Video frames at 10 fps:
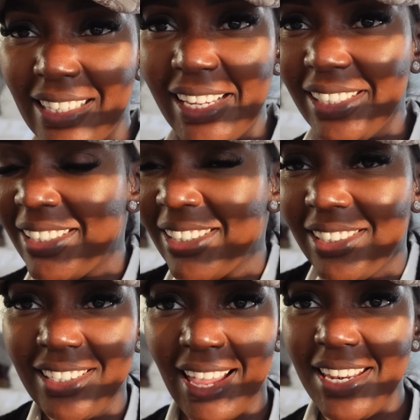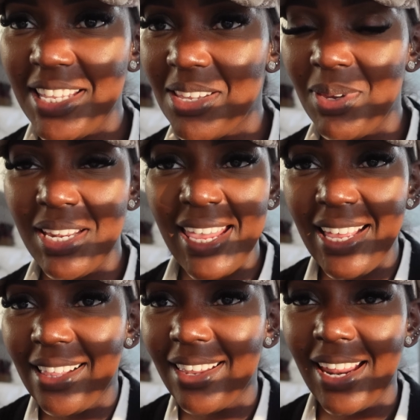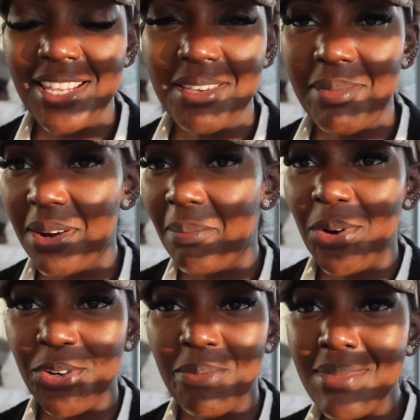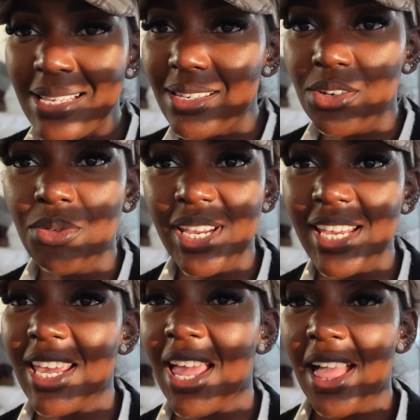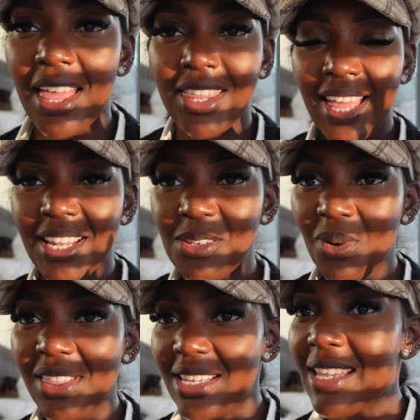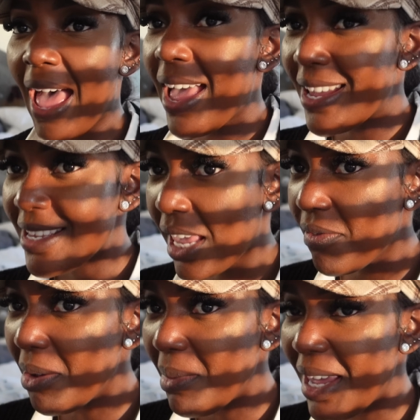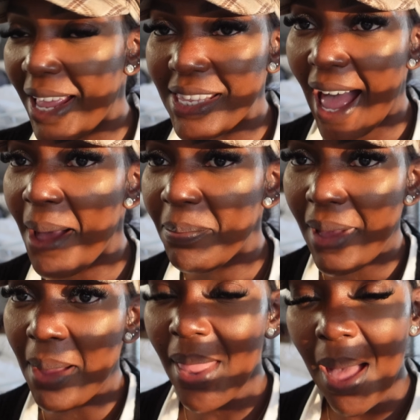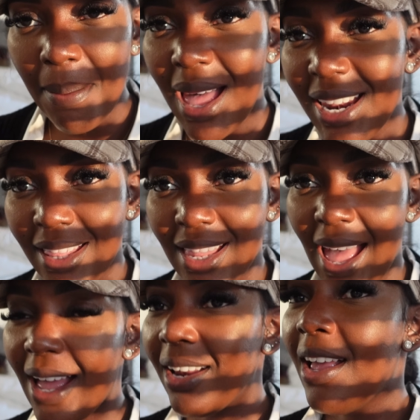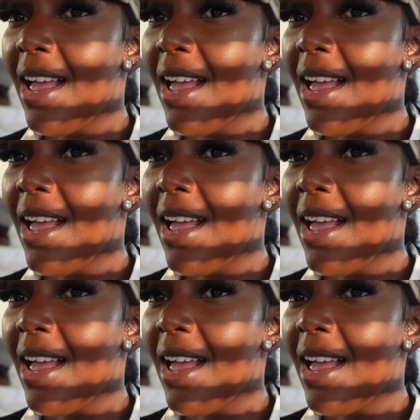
Like, I need to be in England, I need to be in a murder mystery. That's what this hat is giving me, and I'm not mad at that.